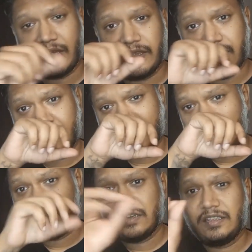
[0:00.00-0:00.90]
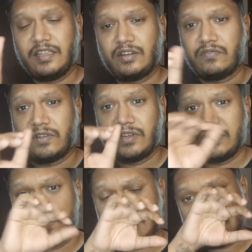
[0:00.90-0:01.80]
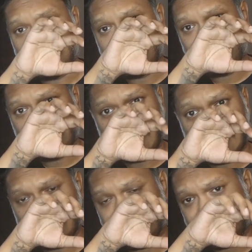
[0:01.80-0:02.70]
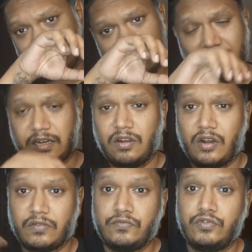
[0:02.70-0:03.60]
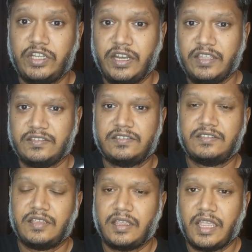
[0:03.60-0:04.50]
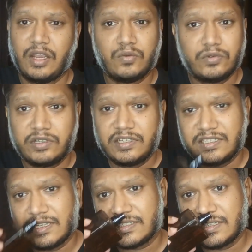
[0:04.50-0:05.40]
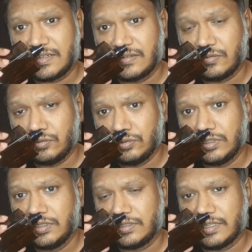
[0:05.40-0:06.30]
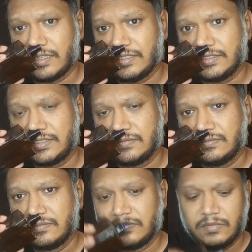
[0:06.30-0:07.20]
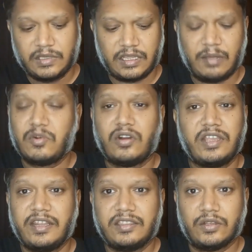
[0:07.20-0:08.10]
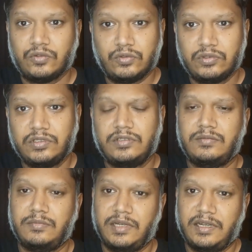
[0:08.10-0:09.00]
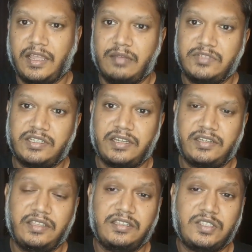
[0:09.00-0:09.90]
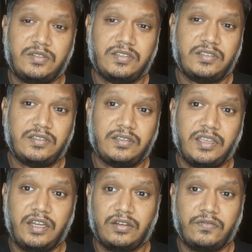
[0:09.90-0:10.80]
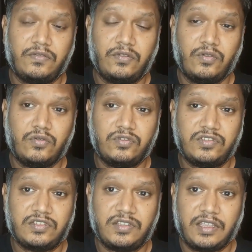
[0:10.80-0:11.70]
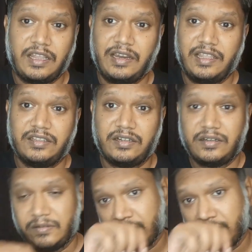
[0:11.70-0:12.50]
I get a little hint of earthiness in this fragrance and a lot of woodiness. Agarwood is listed, oud. That is, I'm not getting the oud, but I'm detecting this hint of rose and leather